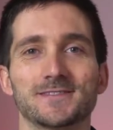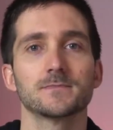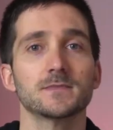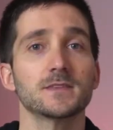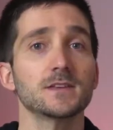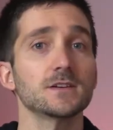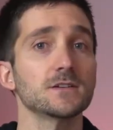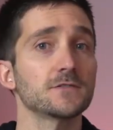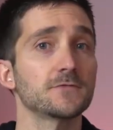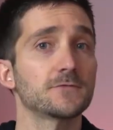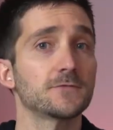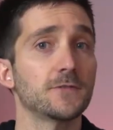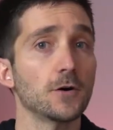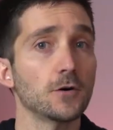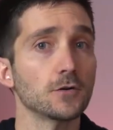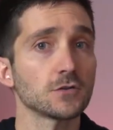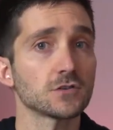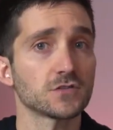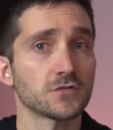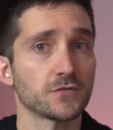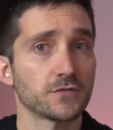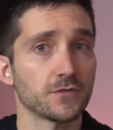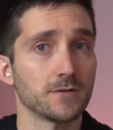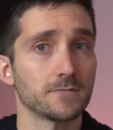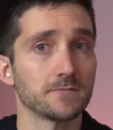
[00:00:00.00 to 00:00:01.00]
The
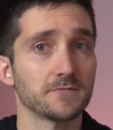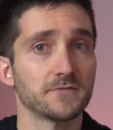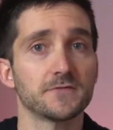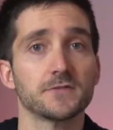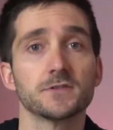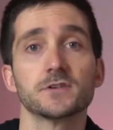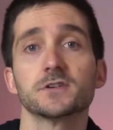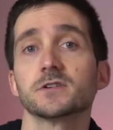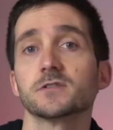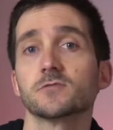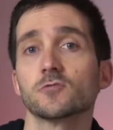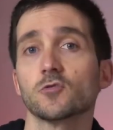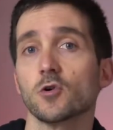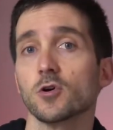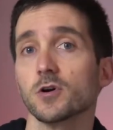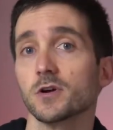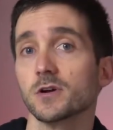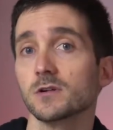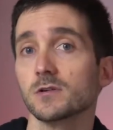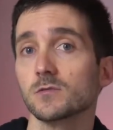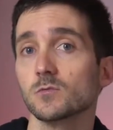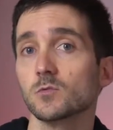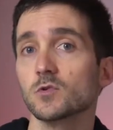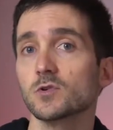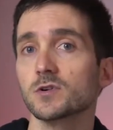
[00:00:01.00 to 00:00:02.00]
folks from
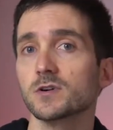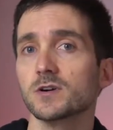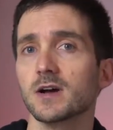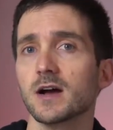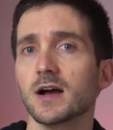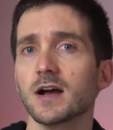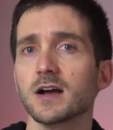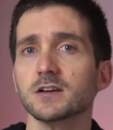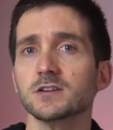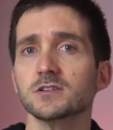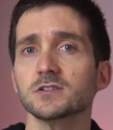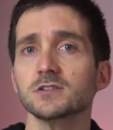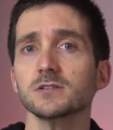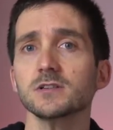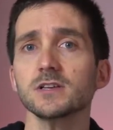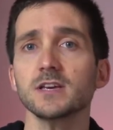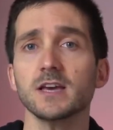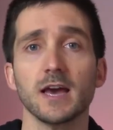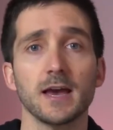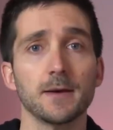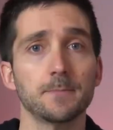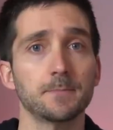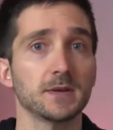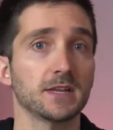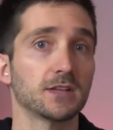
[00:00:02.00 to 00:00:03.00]
Furryroyal were actually
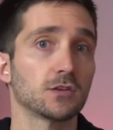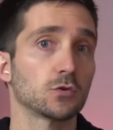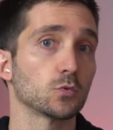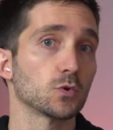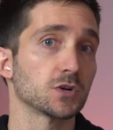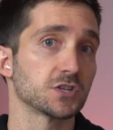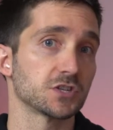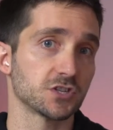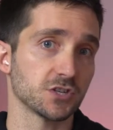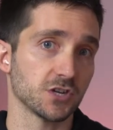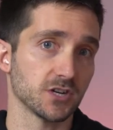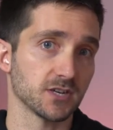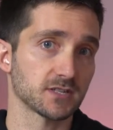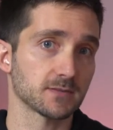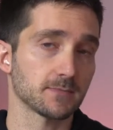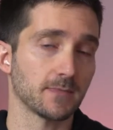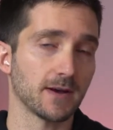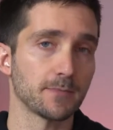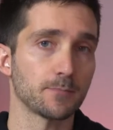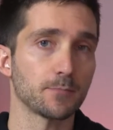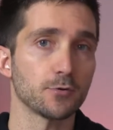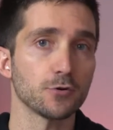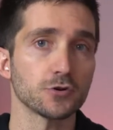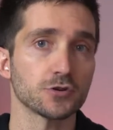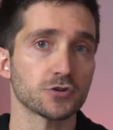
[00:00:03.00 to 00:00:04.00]
happy to adjust my
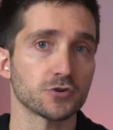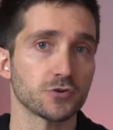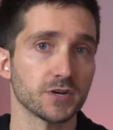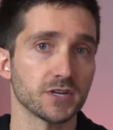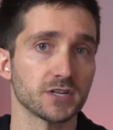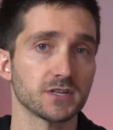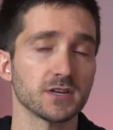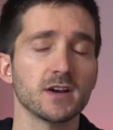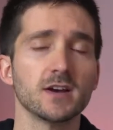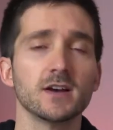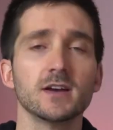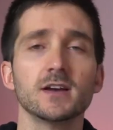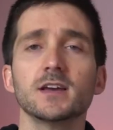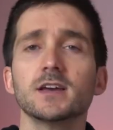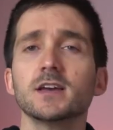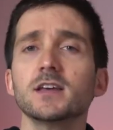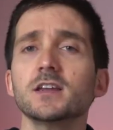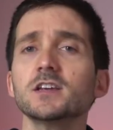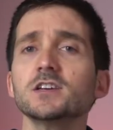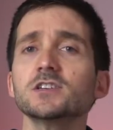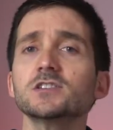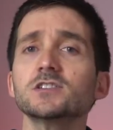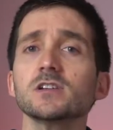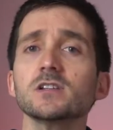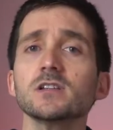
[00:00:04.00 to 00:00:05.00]
portrait.
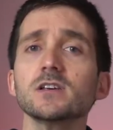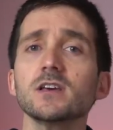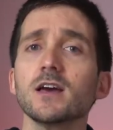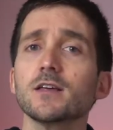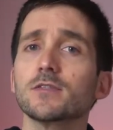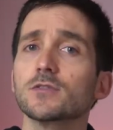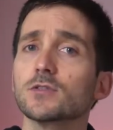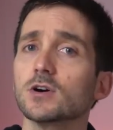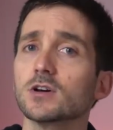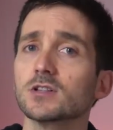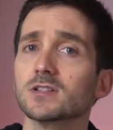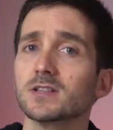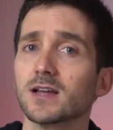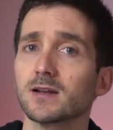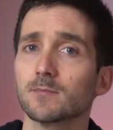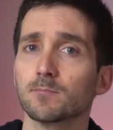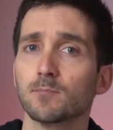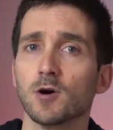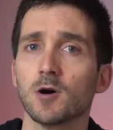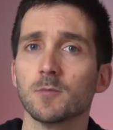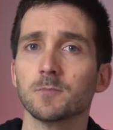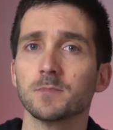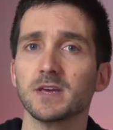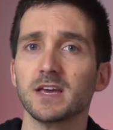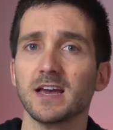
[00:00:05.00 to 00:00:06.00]
Initially I thought that
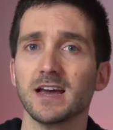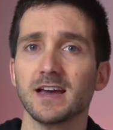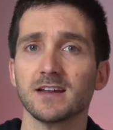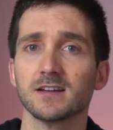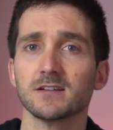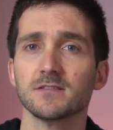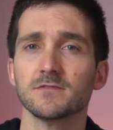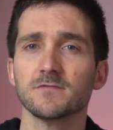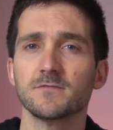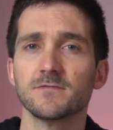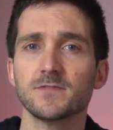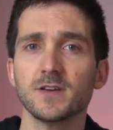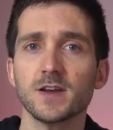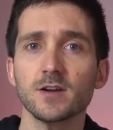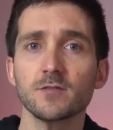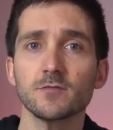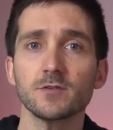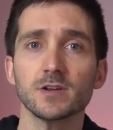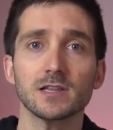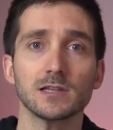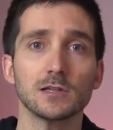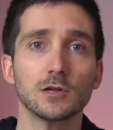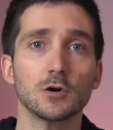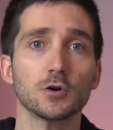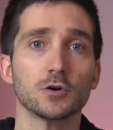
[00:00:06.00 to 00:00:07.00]
Poppy had a
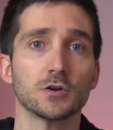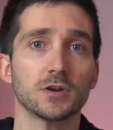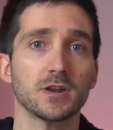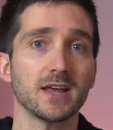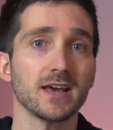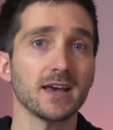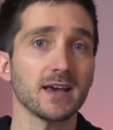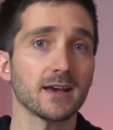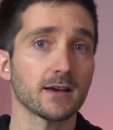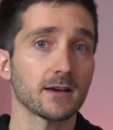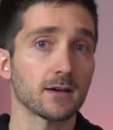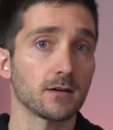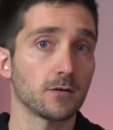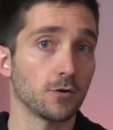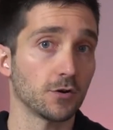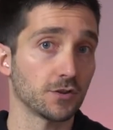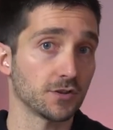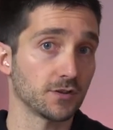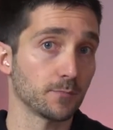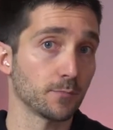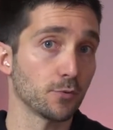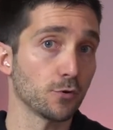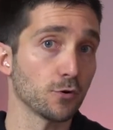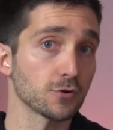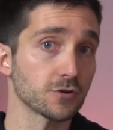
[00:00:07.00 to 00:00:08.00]
very long neck on
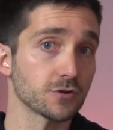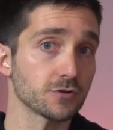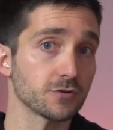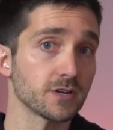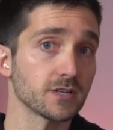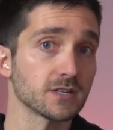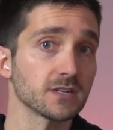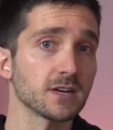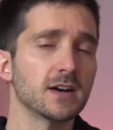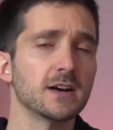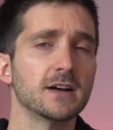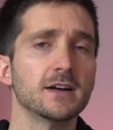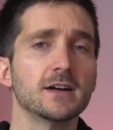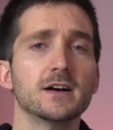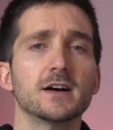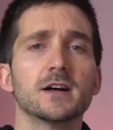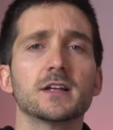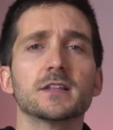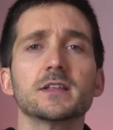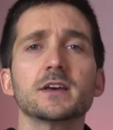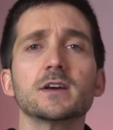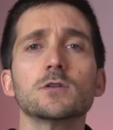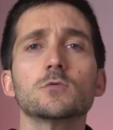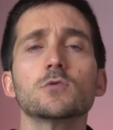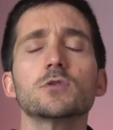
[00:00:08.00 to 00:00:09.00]
the portrait
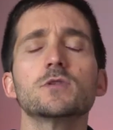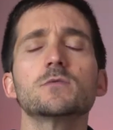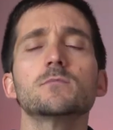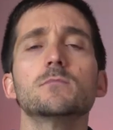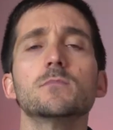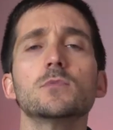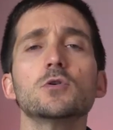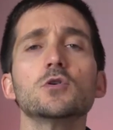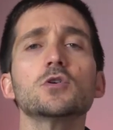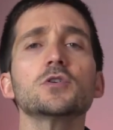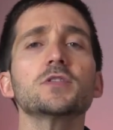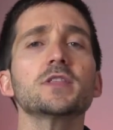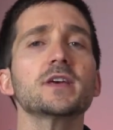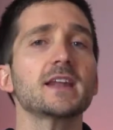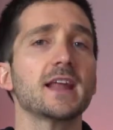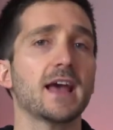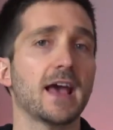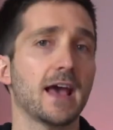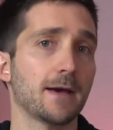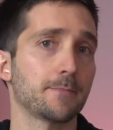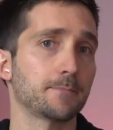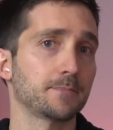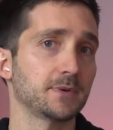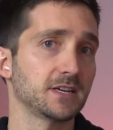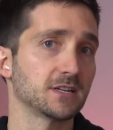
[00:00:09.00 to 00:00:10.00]
and they were more than
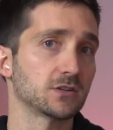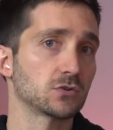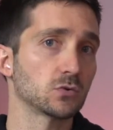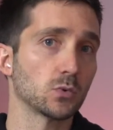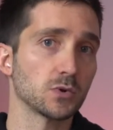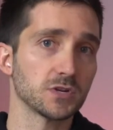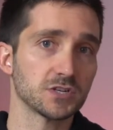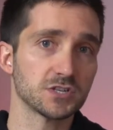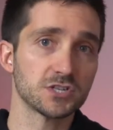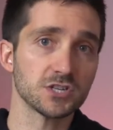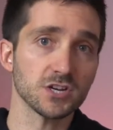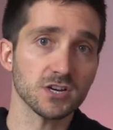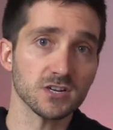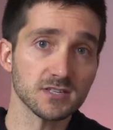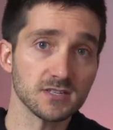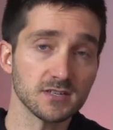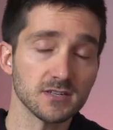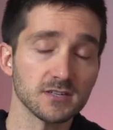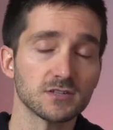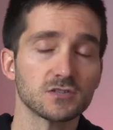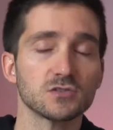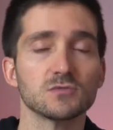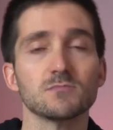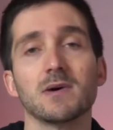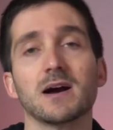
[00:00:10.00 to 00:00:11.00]
happy to adjust
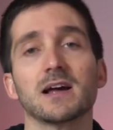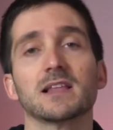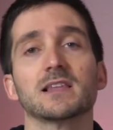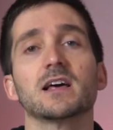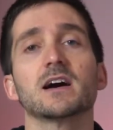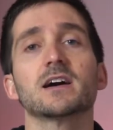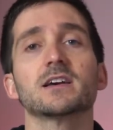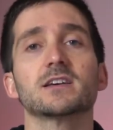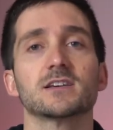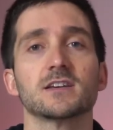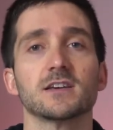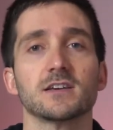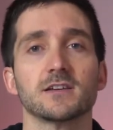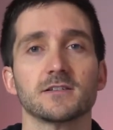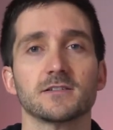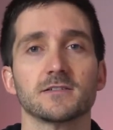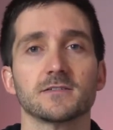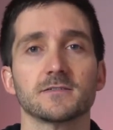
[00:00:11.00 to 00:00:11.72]
it to my liking.